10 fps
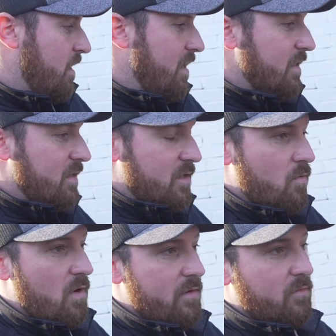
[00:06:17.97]
I think that you
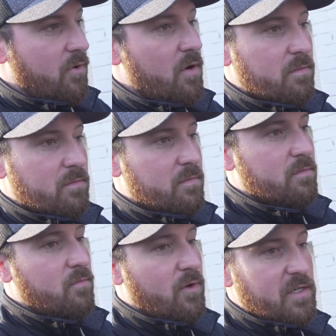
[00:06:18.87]
won't have a problem
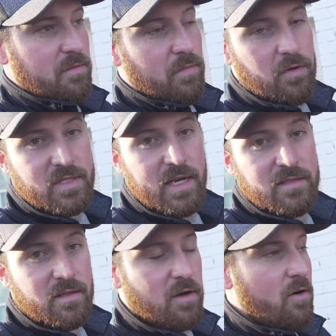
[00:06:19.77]
reaching both sides
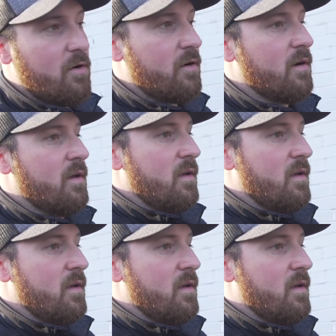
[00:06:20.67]
of the car.